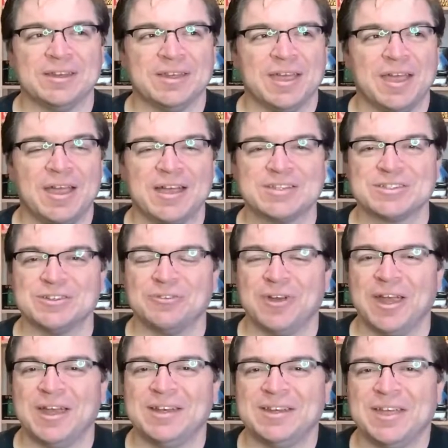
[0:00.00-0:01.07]
actually
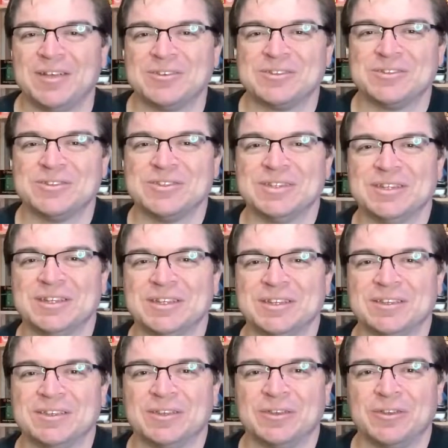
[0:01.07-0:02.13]
ran down to
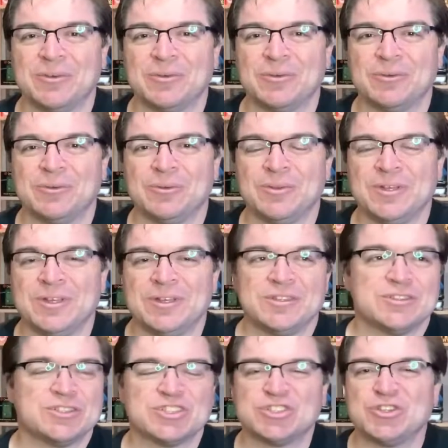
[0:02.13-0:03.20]
the local
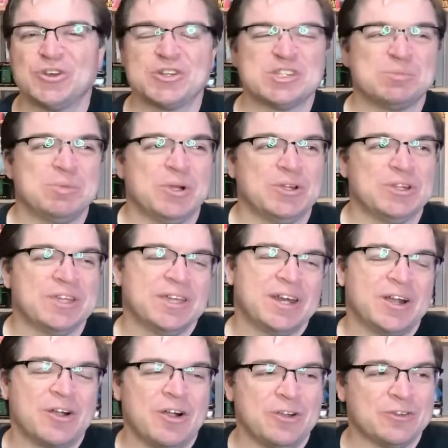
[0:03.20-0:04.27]
just church building, and
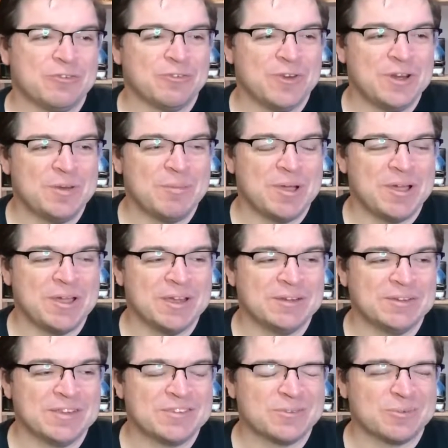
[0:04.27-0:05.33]
I called a friend of
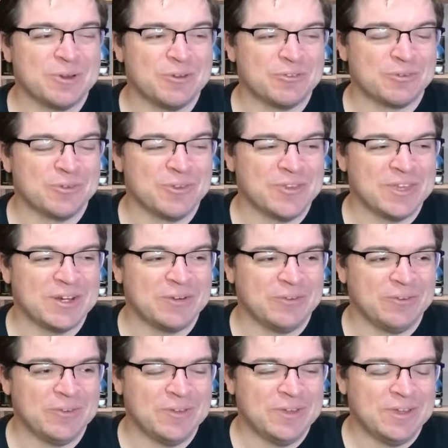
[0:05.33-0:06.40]
mine. This is when I was real
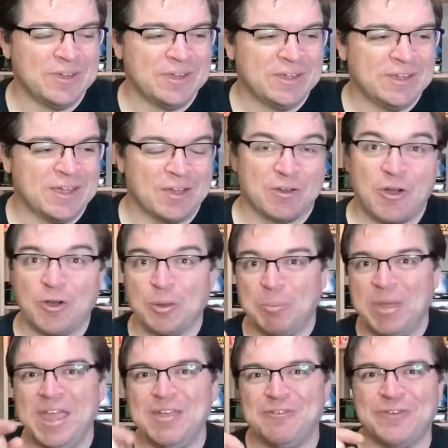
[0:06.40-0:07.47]
little, on a
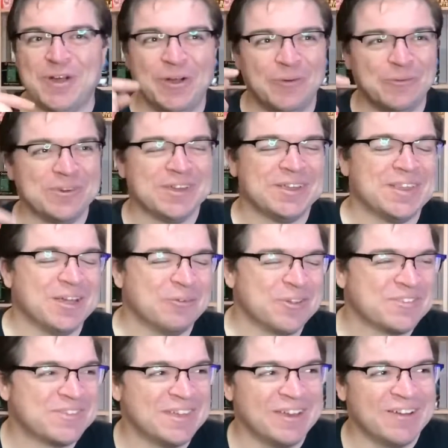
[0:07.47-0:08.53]
payphone that
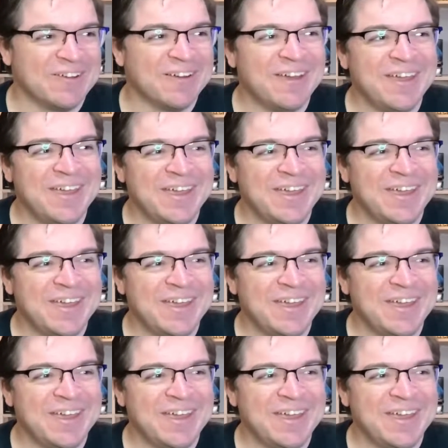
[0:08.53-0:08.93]
was there.